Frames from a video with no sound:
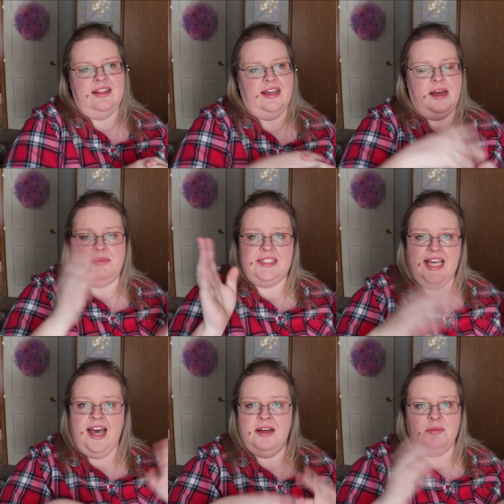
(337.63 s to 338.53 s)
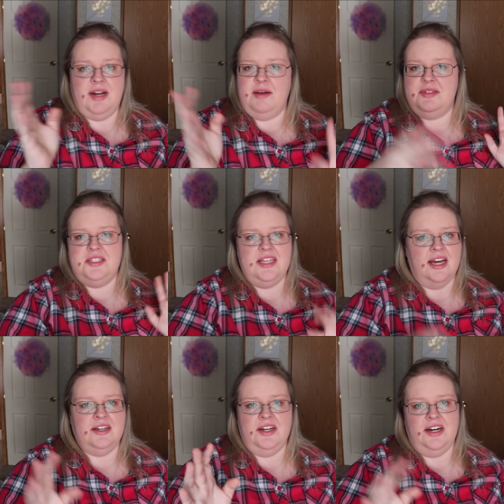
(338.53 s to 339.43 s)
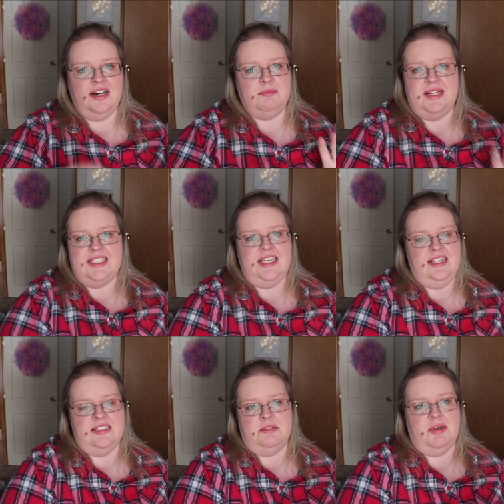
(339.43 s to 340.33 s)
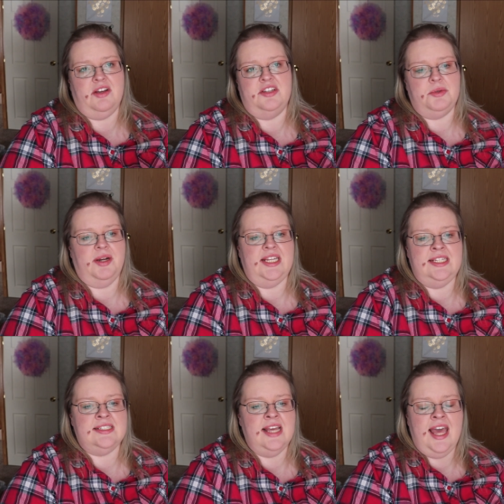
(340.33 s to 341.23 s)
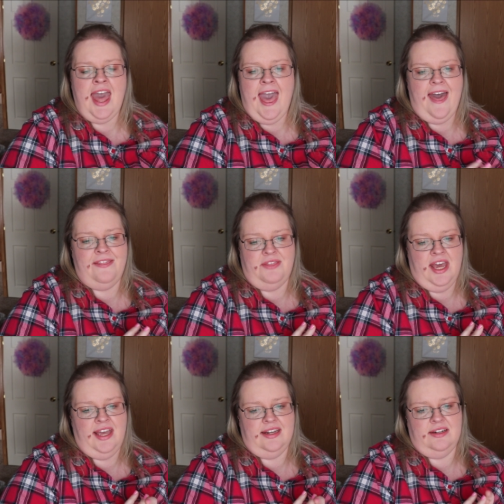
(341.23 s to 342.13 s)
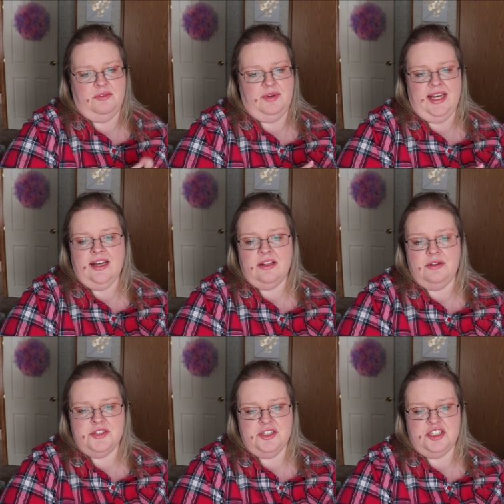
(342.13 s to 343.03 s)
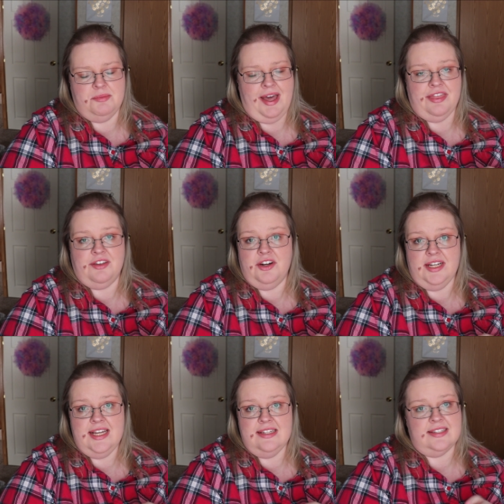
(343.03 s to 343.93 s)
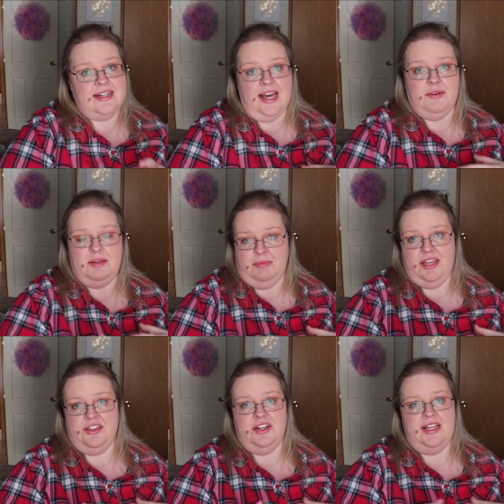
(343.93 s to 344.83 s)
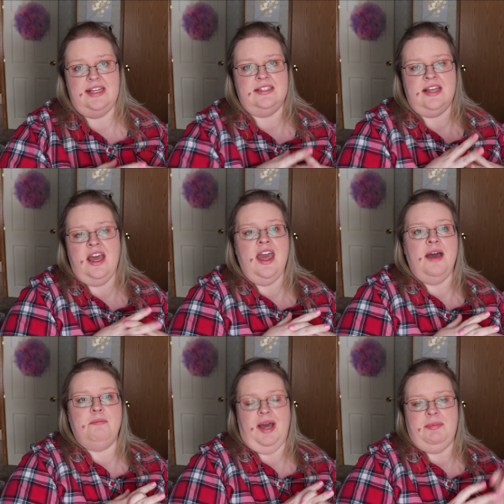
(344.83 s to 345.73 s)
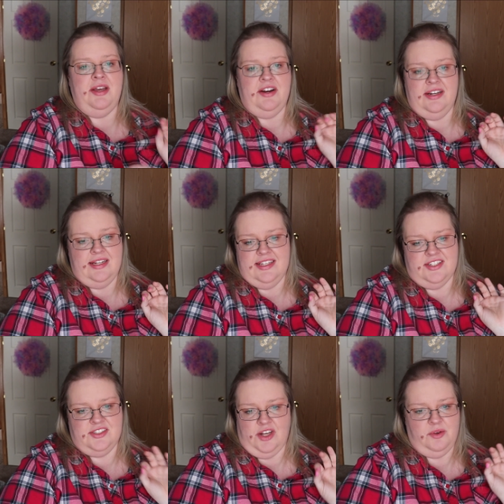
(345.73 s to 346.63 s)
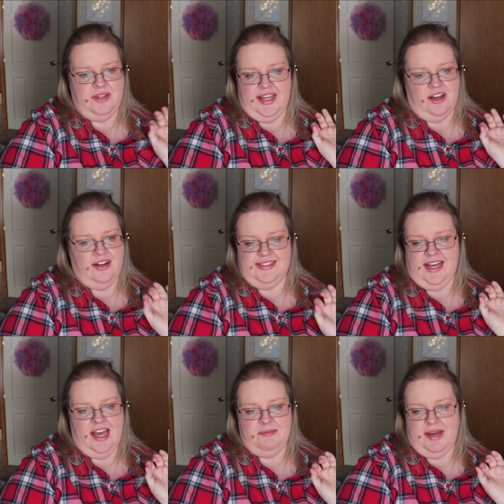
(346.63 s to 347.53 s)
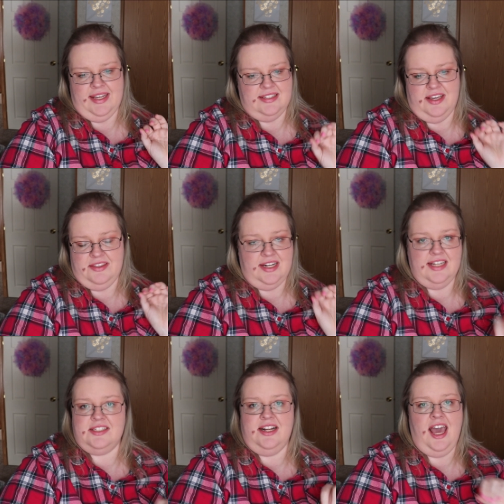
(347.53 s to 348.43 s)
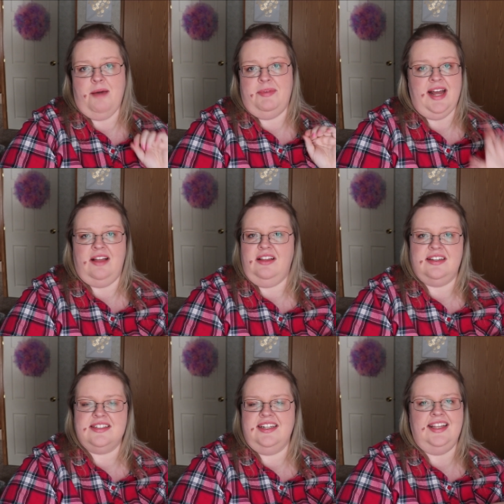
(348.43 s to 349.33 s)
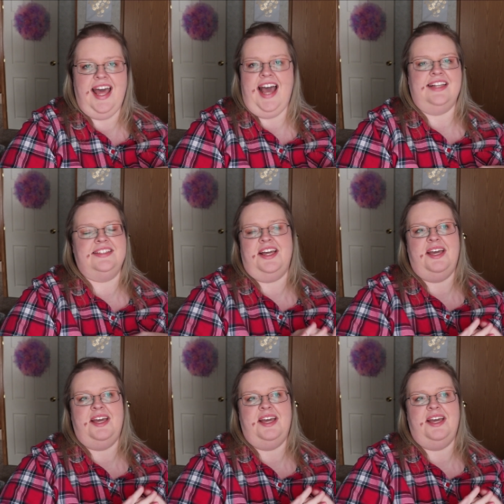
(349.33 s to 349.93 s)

like up and down when I was younger in my teens and my early 20s and then when I got closer to my 30s and now in my 30s my period is so like on time I can tell you the day it's gonna happen how long it's gonna last